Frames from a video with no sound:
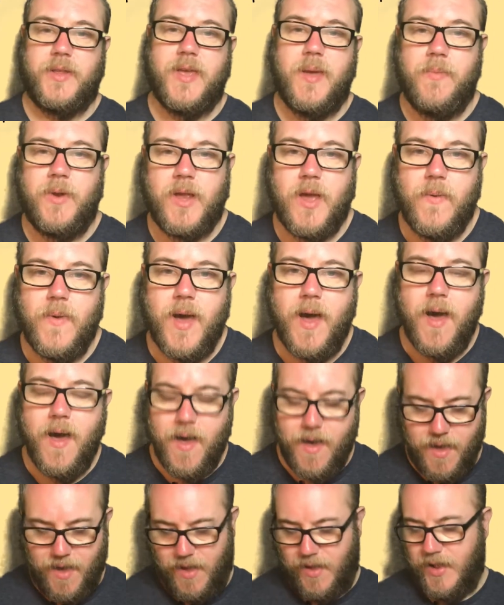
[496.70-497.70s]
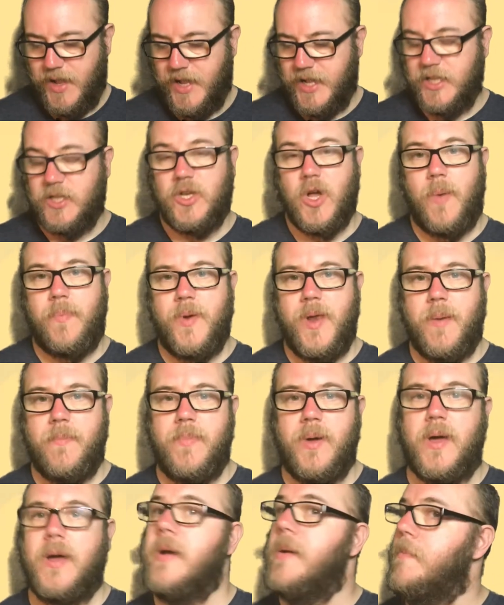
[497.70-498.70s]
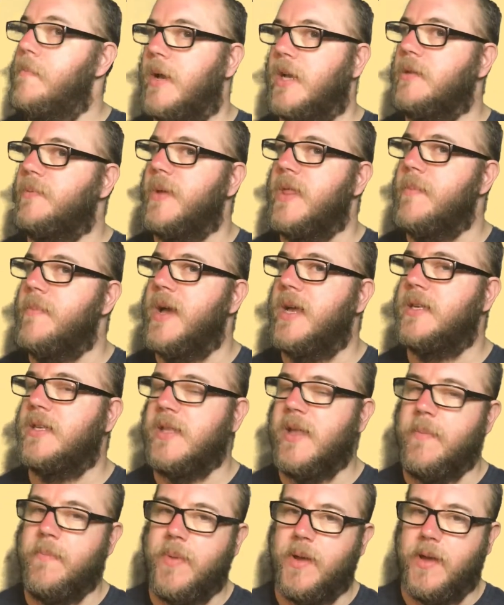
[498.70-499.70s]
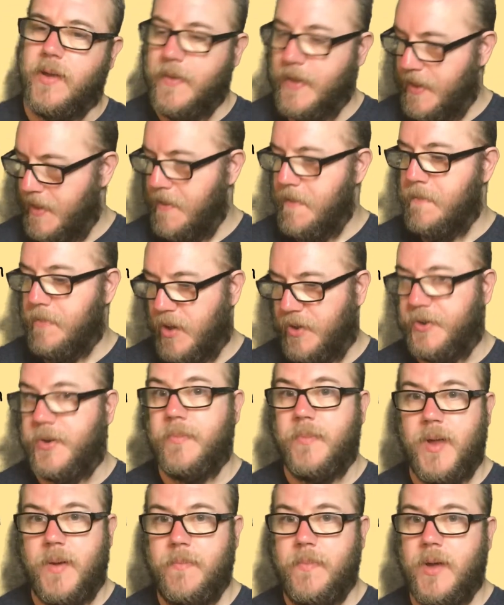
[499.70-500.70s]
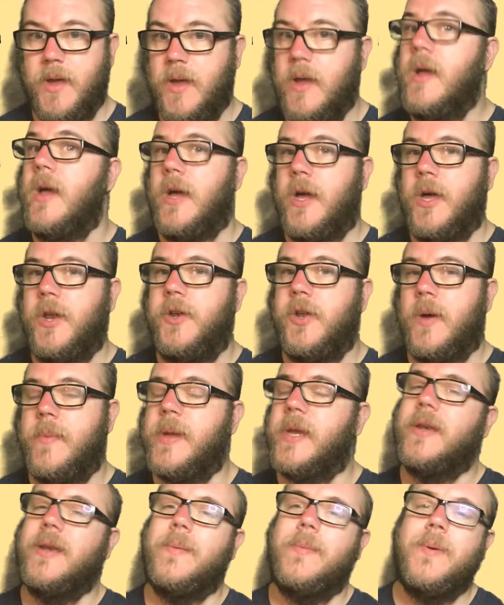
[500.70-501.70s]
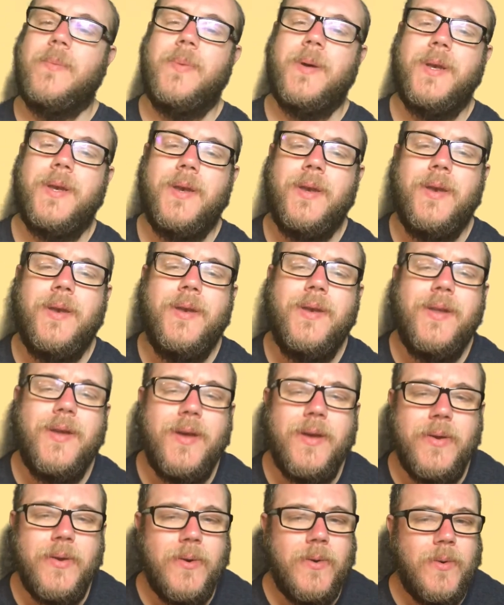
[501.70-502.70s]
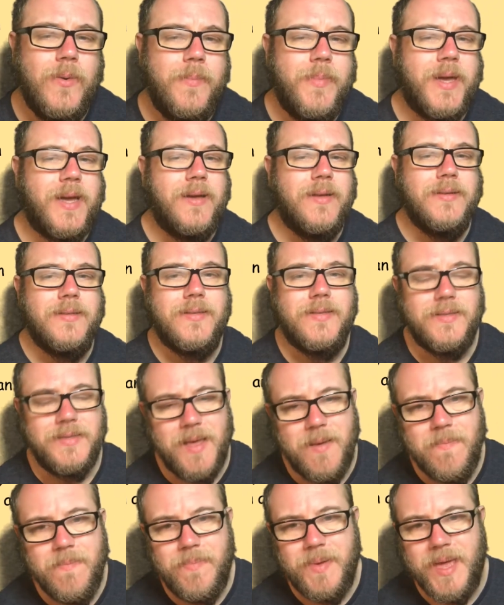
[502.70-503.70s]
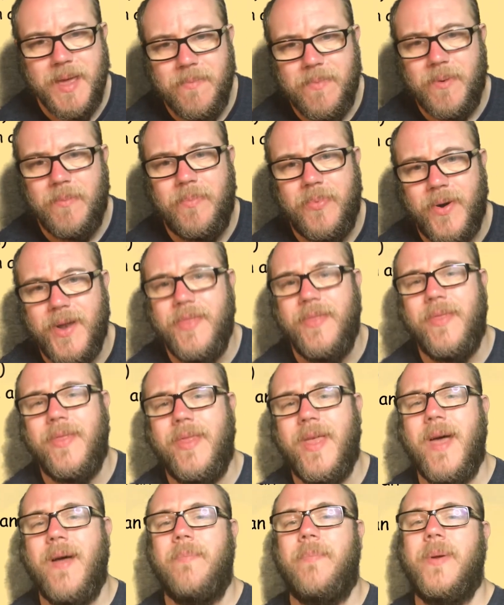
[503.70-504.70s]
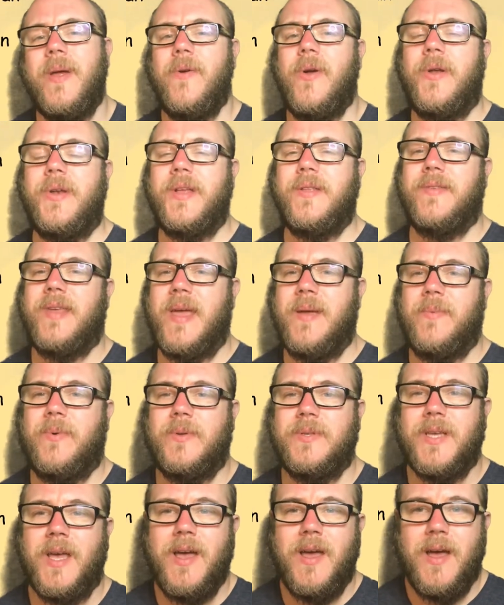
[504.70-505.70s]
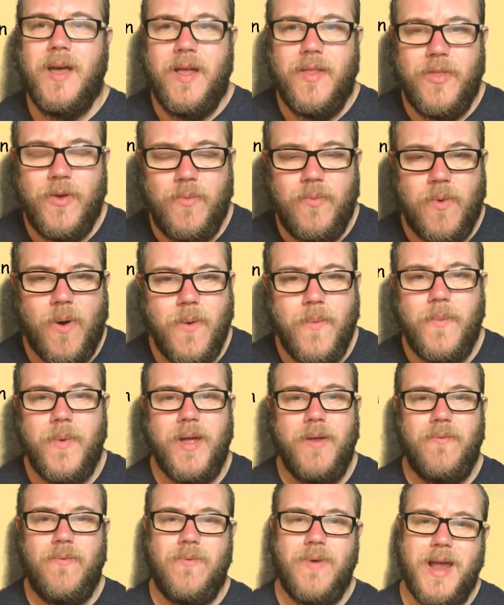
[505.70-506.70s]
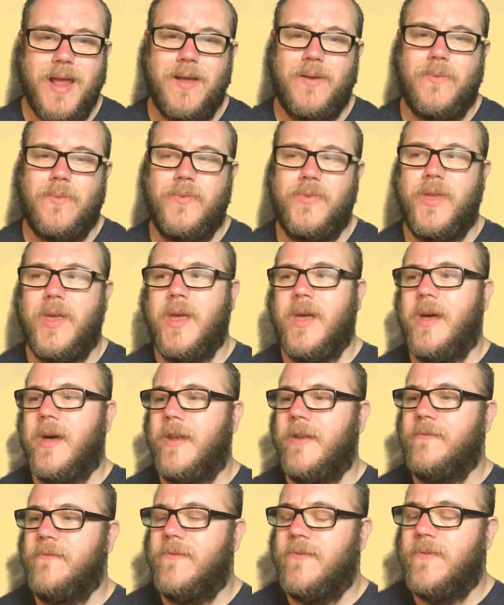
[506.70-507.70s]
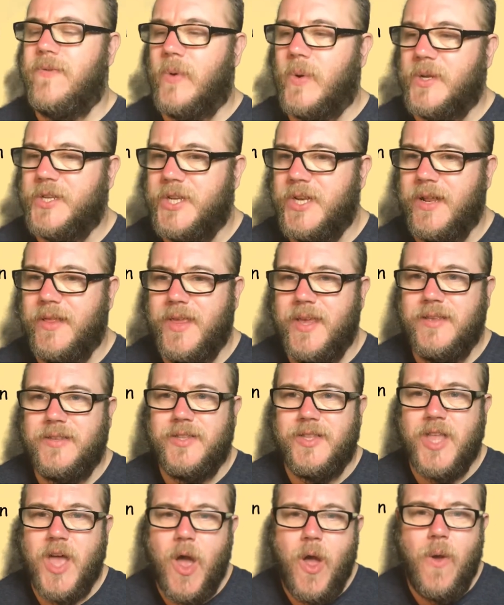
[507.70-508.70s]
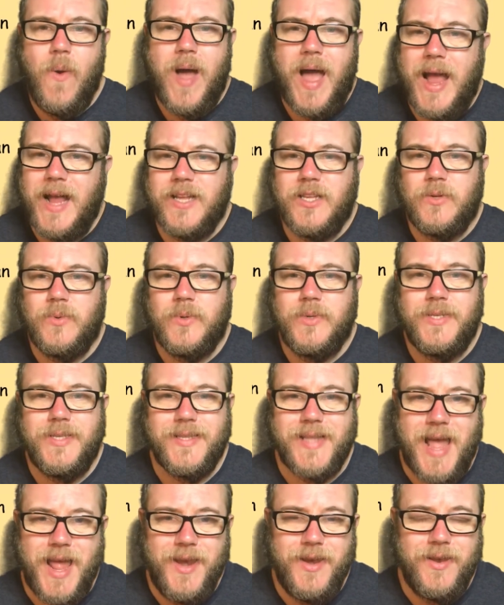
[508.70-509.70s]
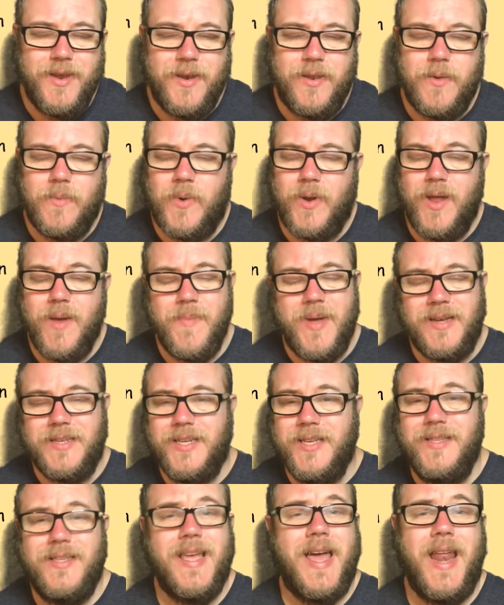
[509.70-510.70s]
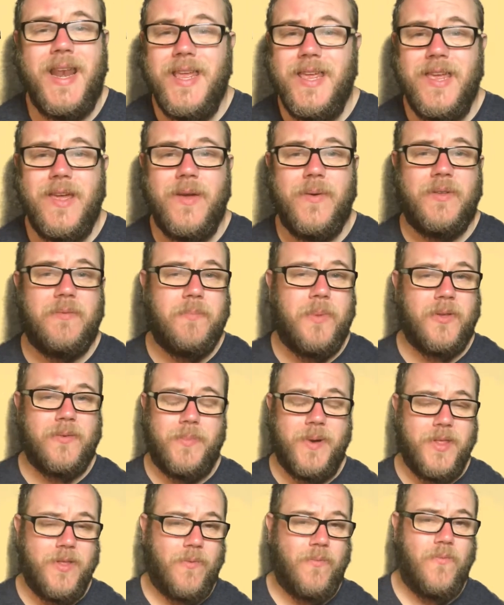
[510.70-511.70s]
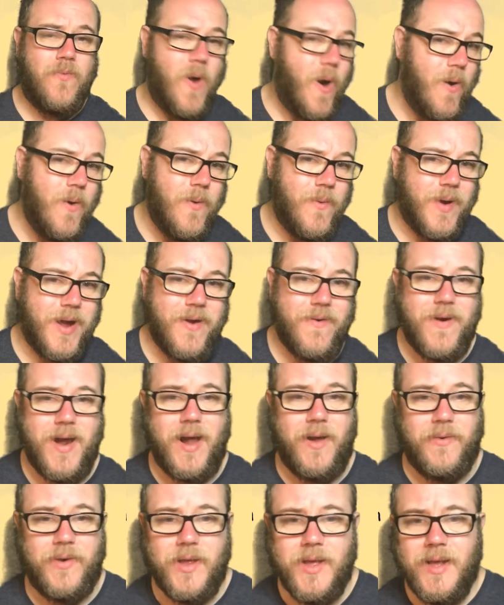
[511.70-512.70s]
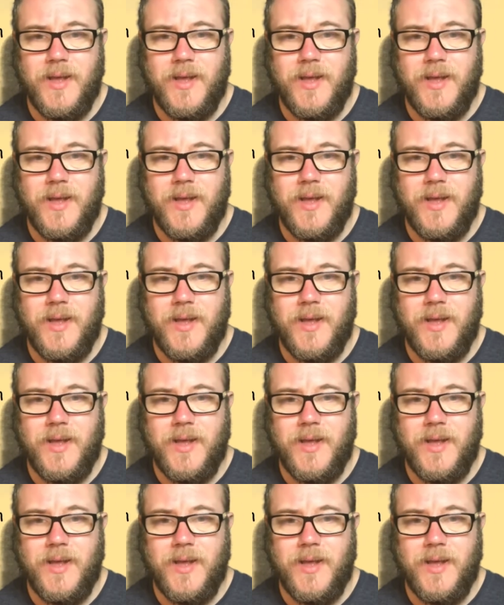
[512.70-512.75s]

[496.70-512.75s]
table and go, aha, top number must be the mass number, bottom number, atomic number. But no, because some people print their periodic tables the wrong way round, and unfortunately there's no actual standard. The one I'm actually telling you is possibly the wrong way round.